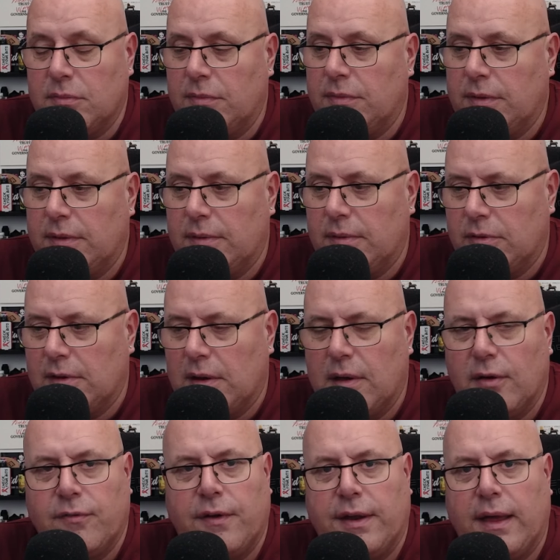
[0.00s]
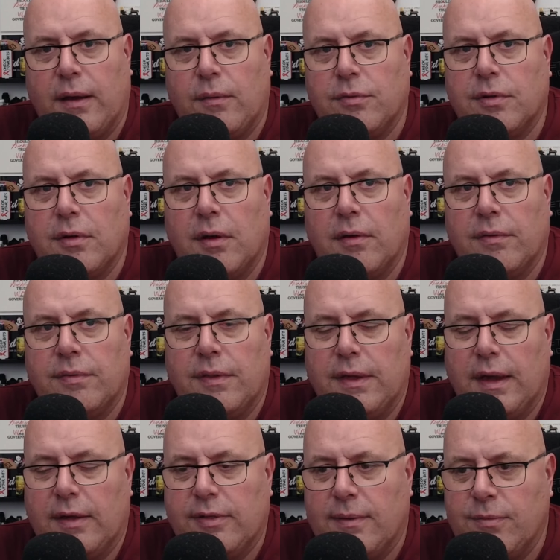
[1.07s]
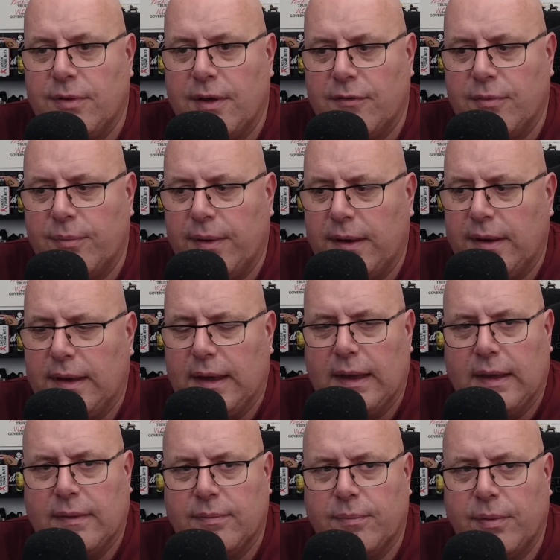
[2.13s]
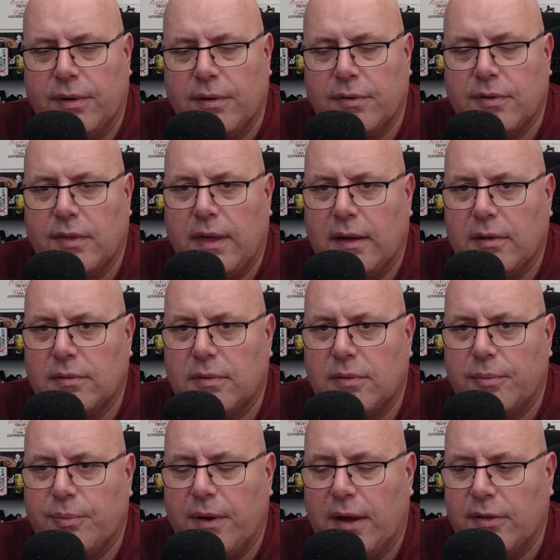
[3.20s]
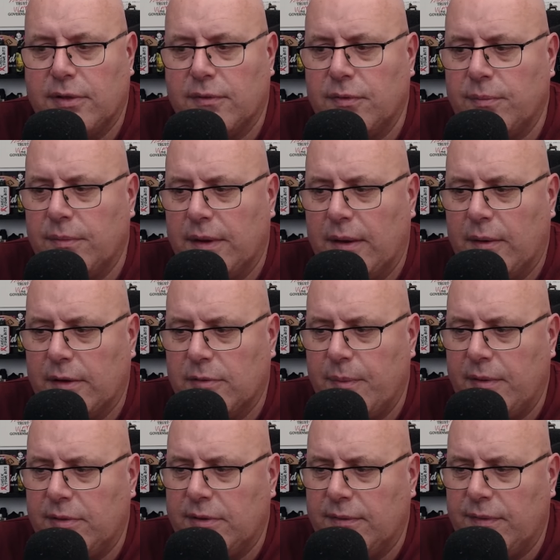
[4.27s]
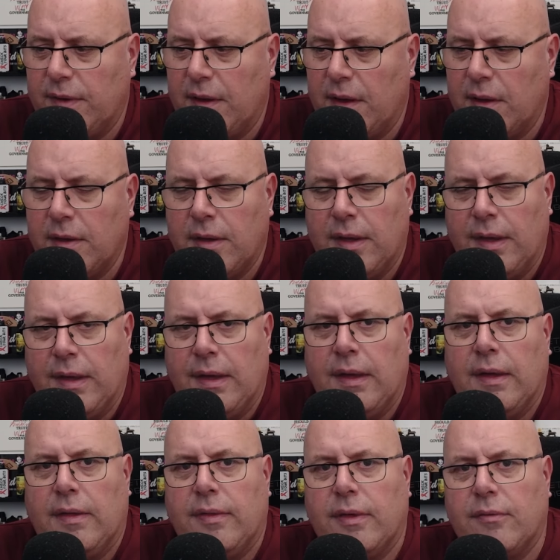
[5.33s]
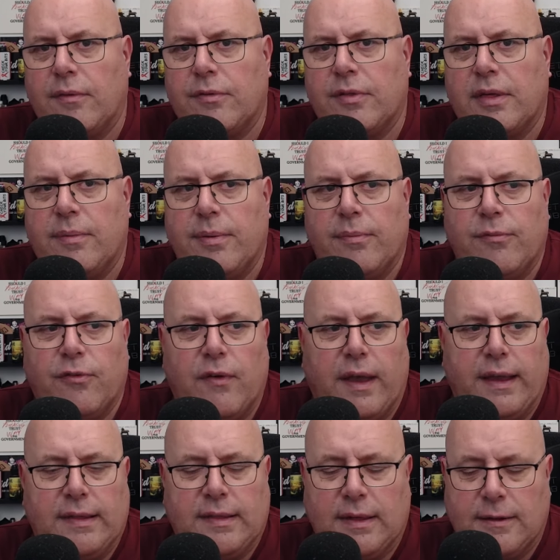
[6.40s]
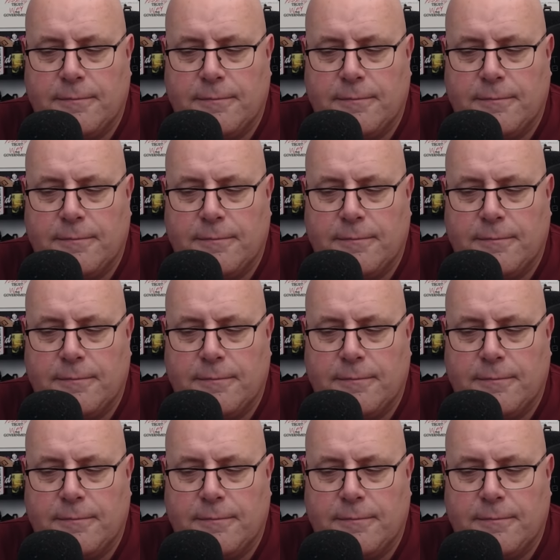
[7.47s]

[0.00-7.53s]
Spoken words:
There's a lot of videos on the SM7B, and because of the price of them and how expensive they are, they've obviously been faked.